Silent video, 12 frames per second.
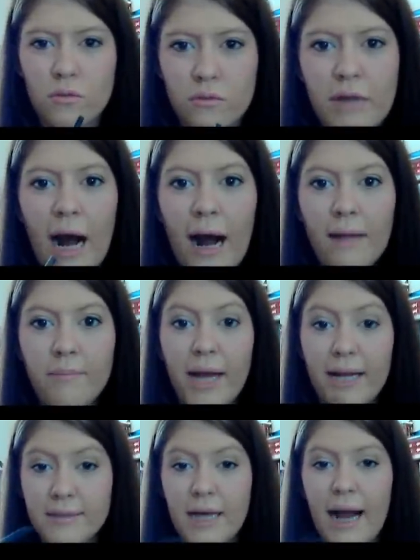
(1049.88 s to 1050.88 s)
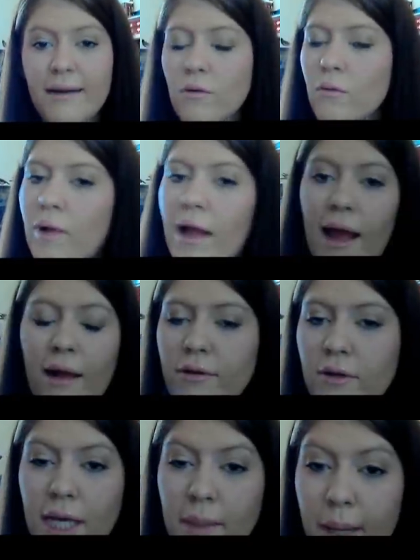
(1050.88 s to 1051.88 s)
not pencil, I don't
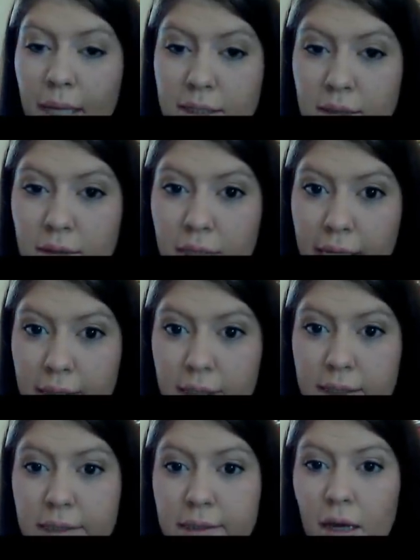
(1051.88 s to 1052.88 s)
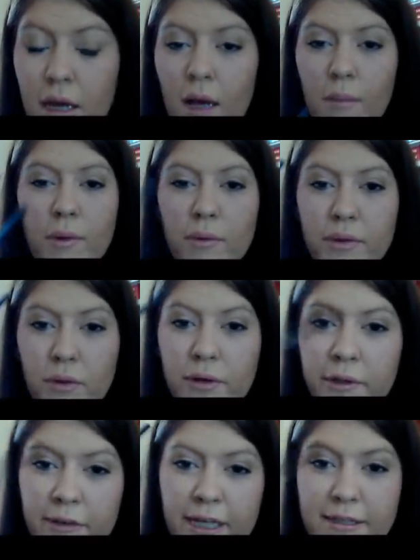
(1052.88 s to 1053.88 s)
ever like pencil liners, but with
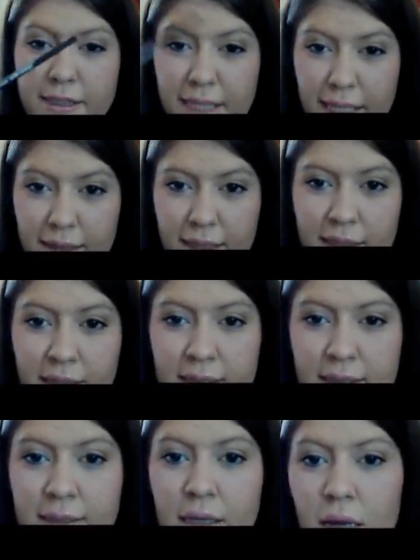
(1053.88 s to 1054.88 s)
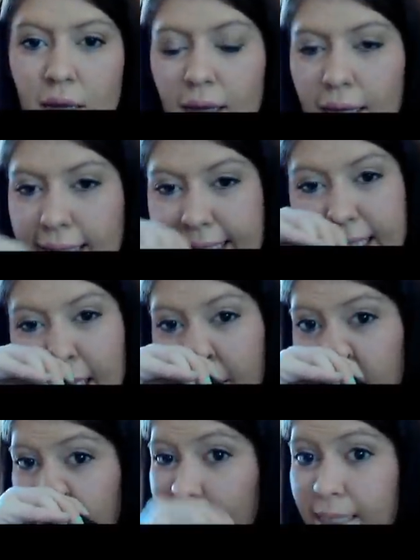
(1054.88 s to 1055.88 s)
cream liners like this, it's hit
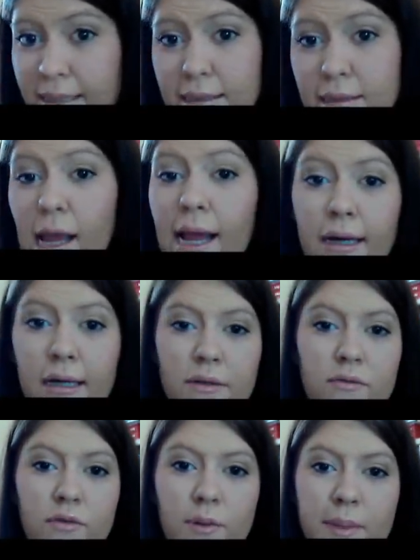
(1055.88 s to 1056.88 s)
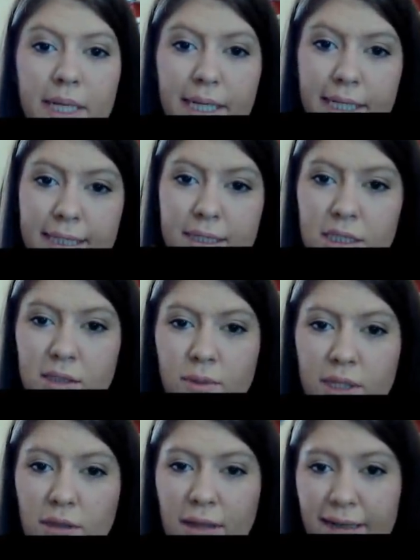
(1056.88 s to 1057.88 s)
or miss. And for me, it's just
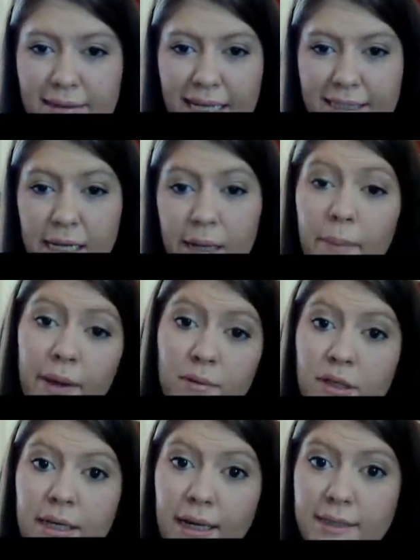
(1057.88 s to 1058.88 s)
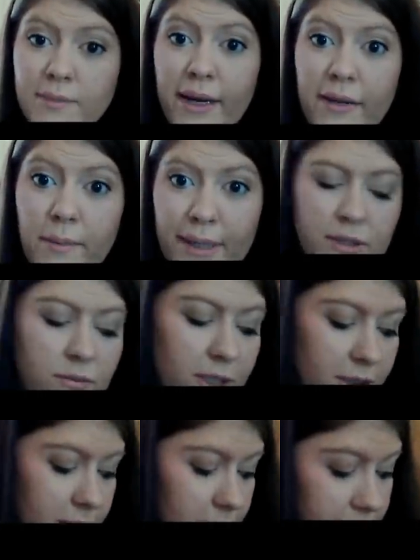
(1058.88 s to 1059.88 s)
with a lot of testing, Maybelline has made the best
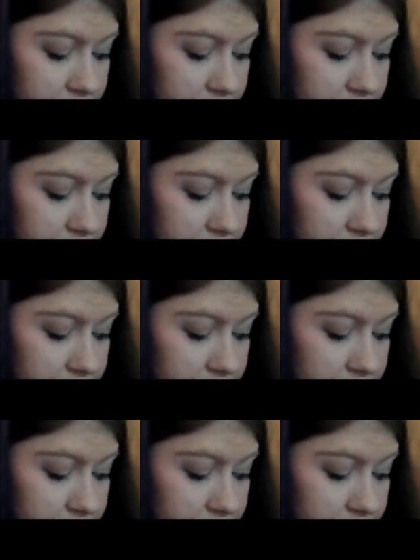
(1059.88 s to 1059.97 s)
ones.